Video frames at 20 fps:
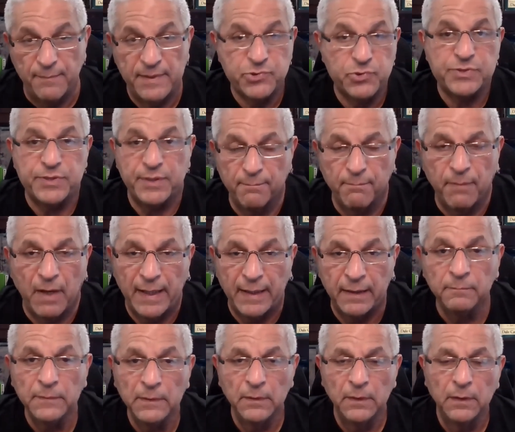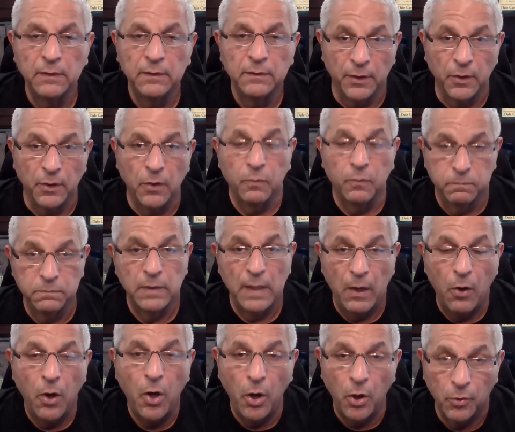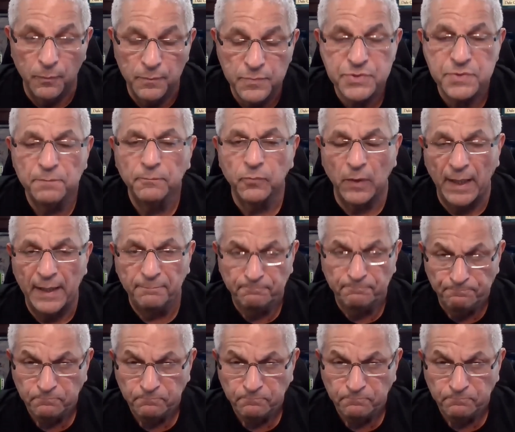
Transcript: interested in buying you know, homes, right?